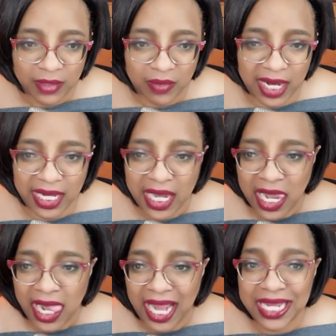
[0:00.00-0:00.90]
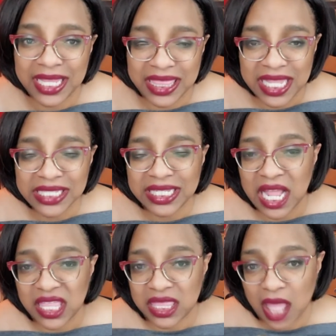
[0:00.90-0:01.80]
Right. And the things that
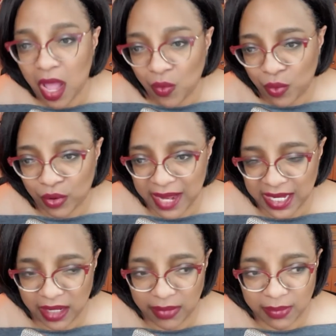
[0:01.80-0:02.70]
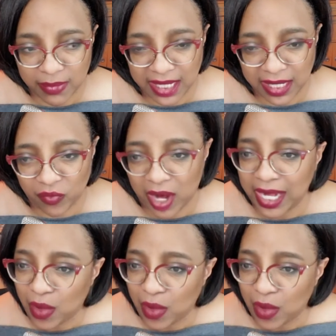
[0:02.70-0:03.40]
I thought were making me money, right?